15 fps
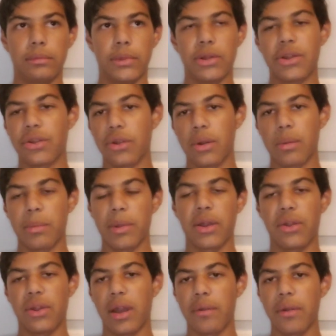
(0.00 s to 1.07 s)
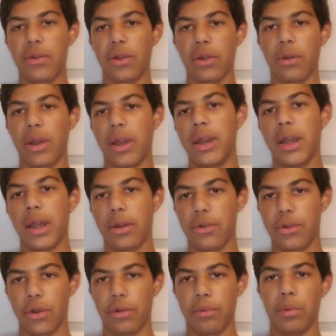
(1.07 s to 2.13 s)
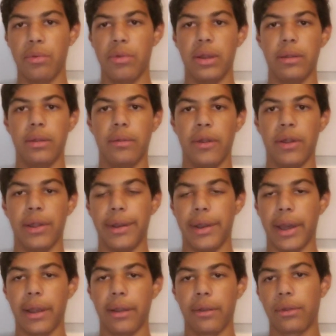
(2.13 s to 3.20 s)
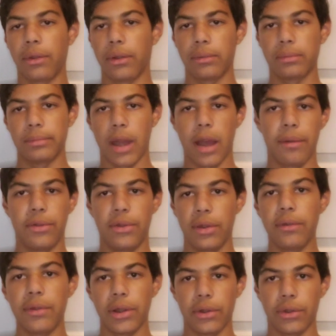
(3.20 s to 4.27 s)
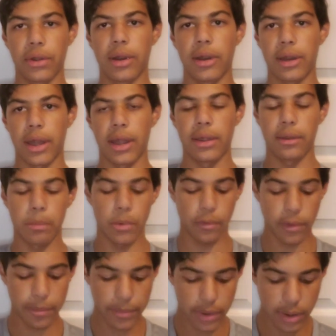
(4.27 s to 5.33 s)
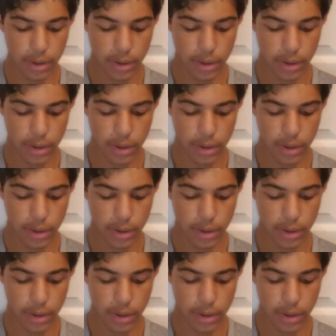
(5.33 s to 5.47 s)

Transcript: which is normal because in every single Indiana Jones movie, the villain dies, so obviously the villain's gonna die in the movie.